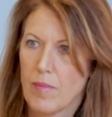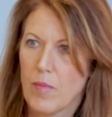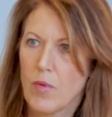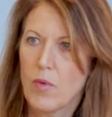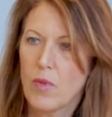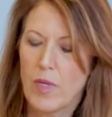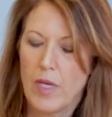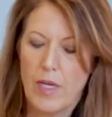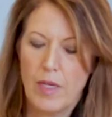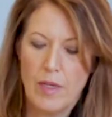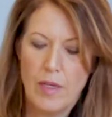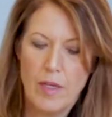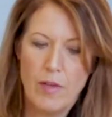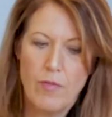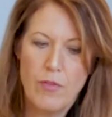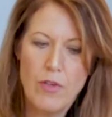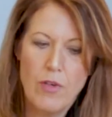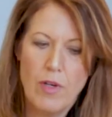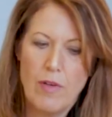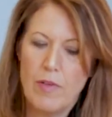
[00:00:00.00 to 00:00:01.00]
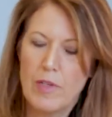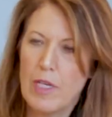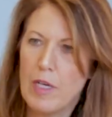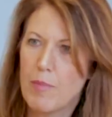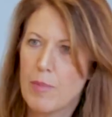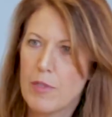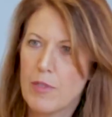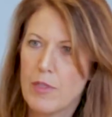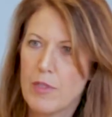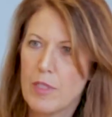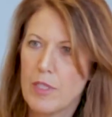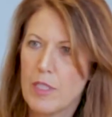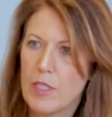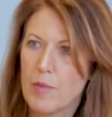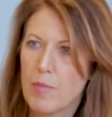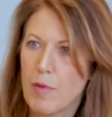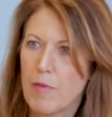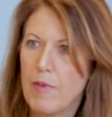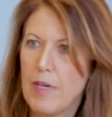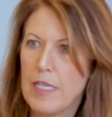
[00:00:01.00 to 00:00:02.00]
Okay. If you have an opportunity
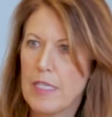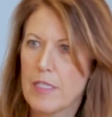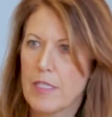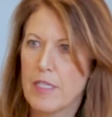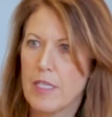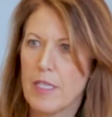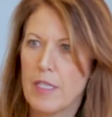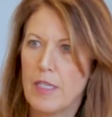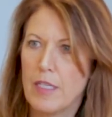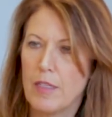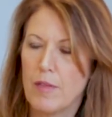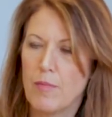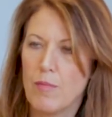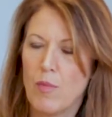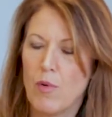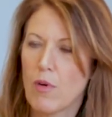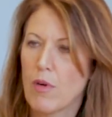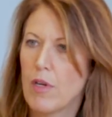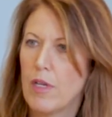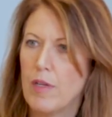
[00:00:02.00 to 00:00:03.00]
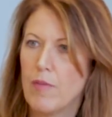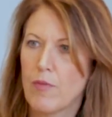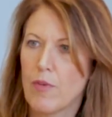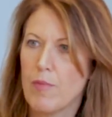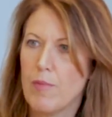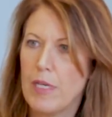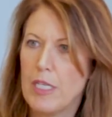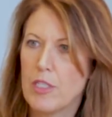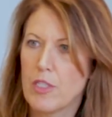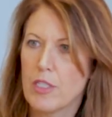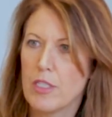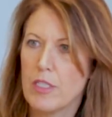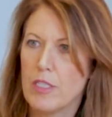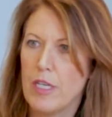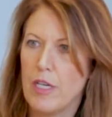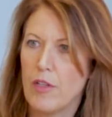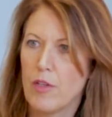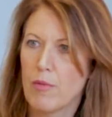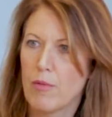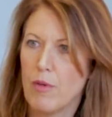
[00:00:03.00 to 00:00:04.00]
to provide us any more information
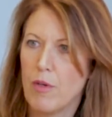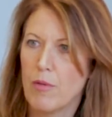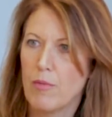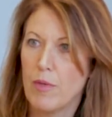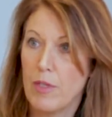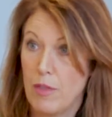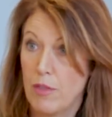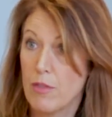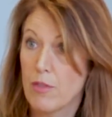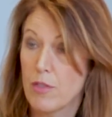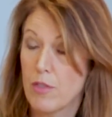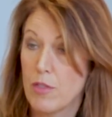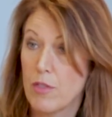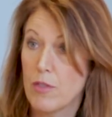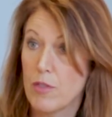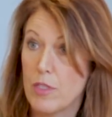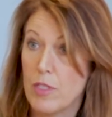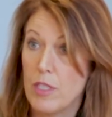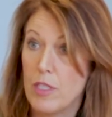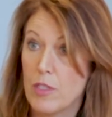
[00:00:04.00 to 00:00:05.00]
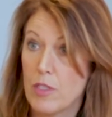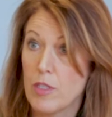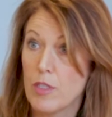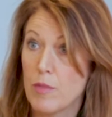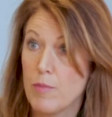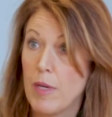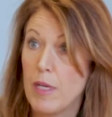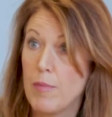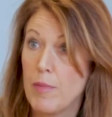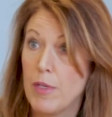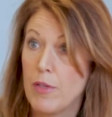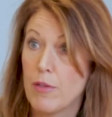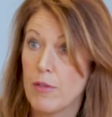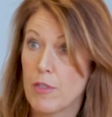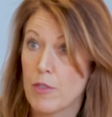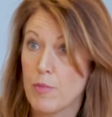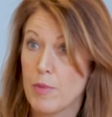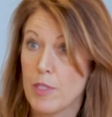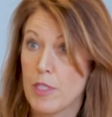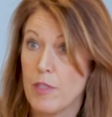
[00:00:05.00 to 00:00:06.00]
down the road, what those associations might be
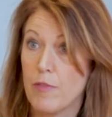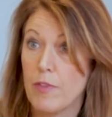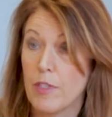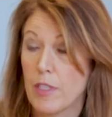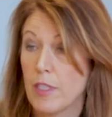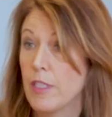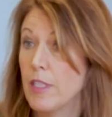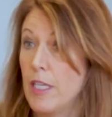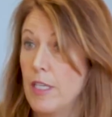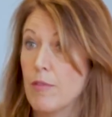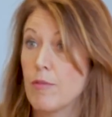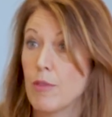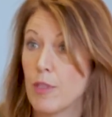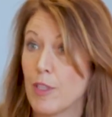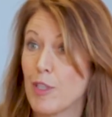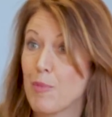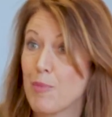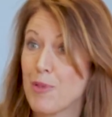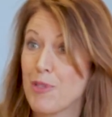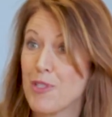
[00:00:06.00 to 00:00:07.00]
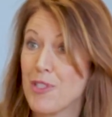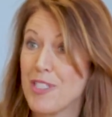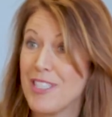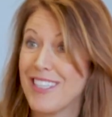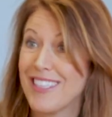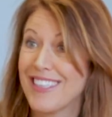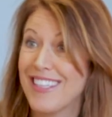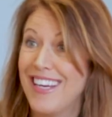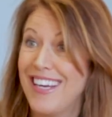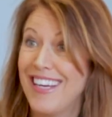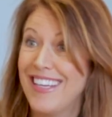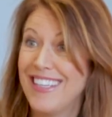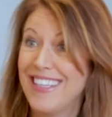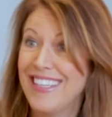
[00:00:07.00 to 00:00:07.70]
doing specifically, I'd really appreciate that.